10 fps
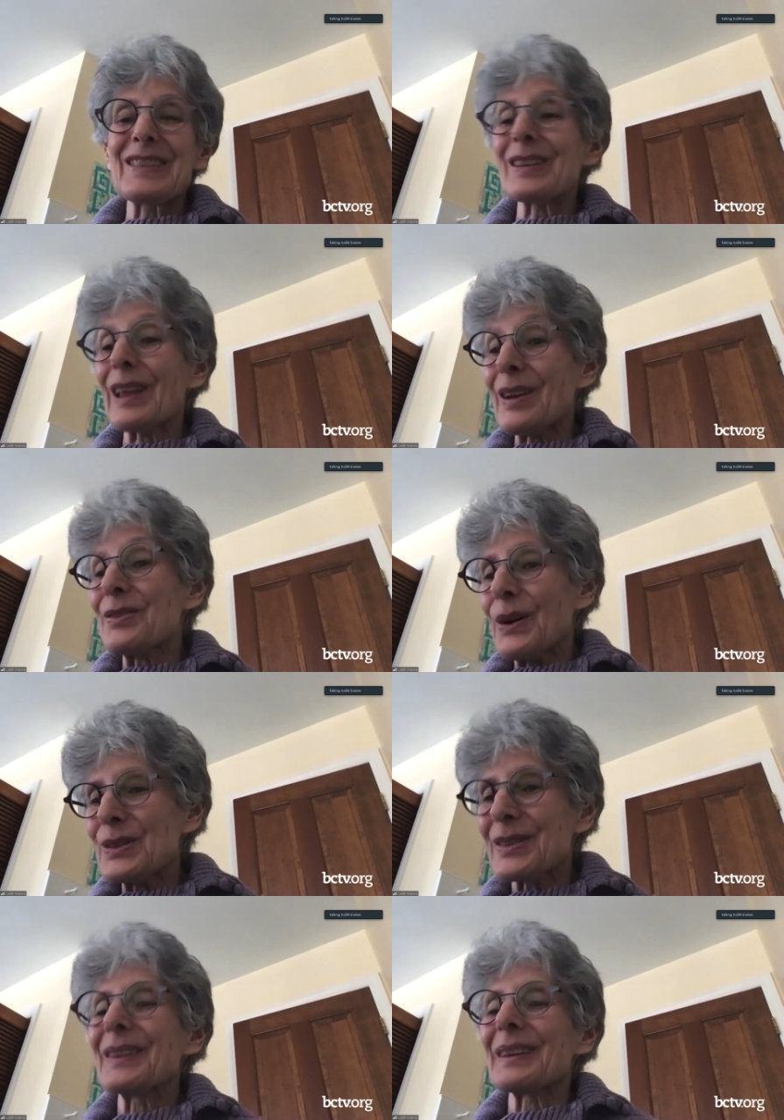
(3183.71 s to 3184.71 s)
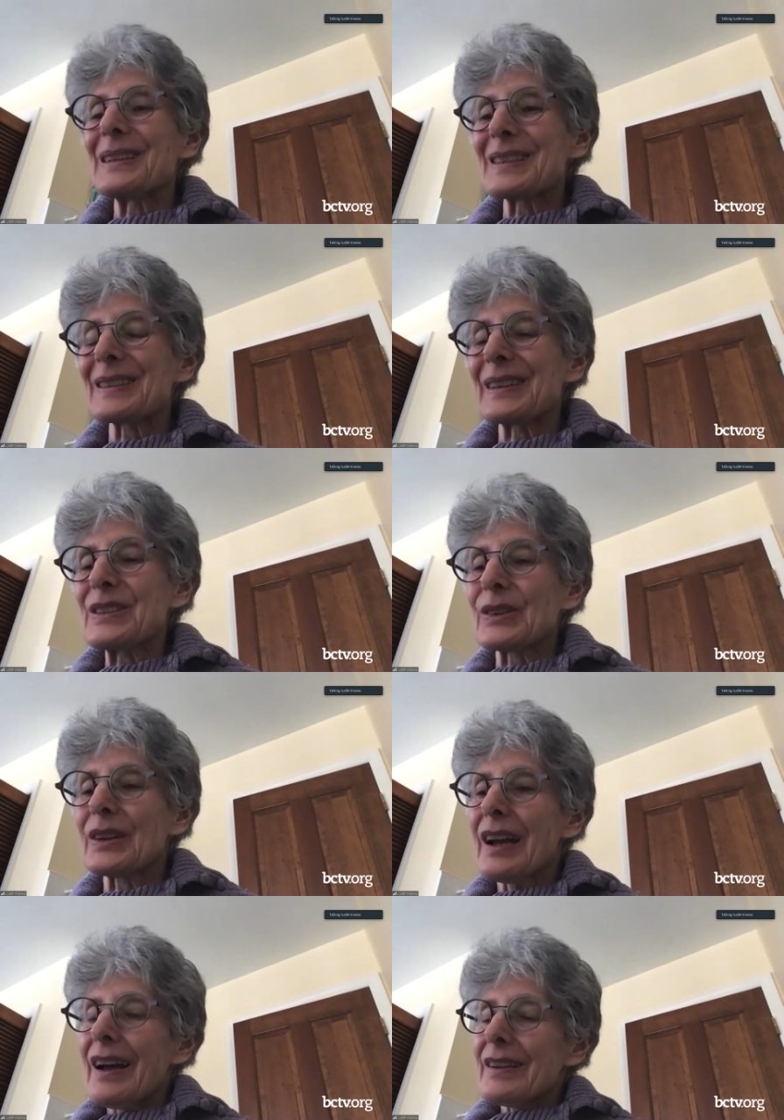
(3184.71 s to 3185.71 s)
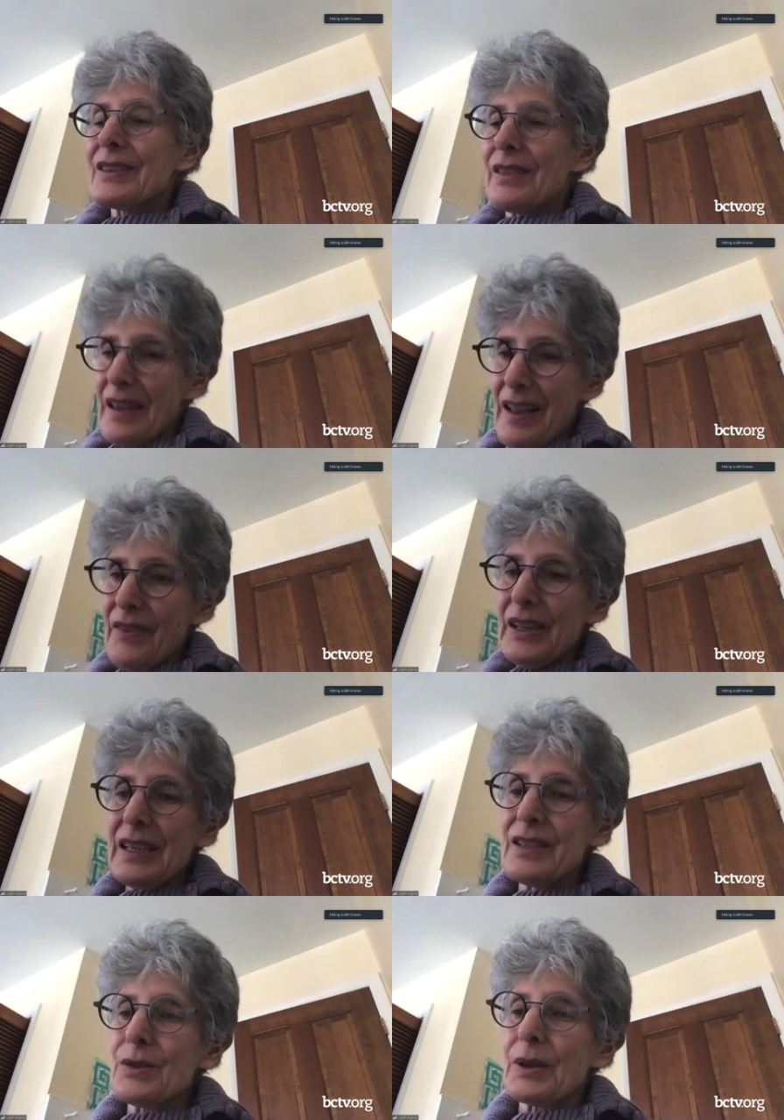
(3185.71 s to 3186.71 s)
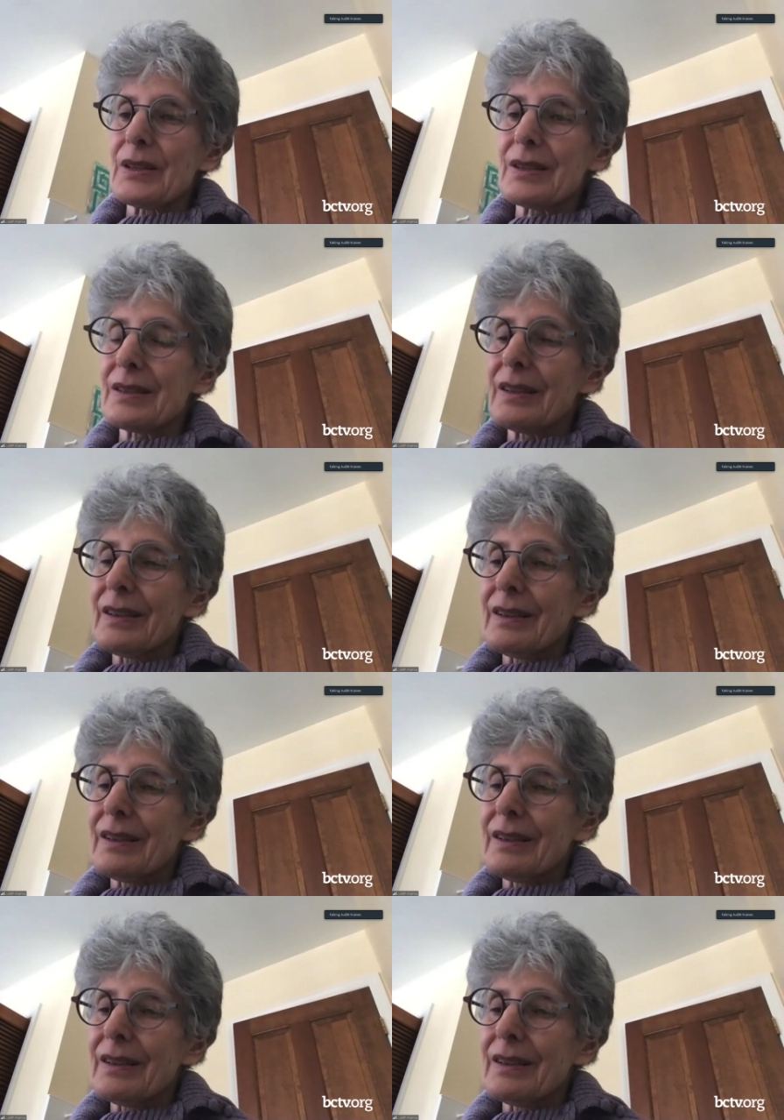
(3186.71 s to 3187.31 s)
that's a lot of votes in the legislature. Do they have any interest?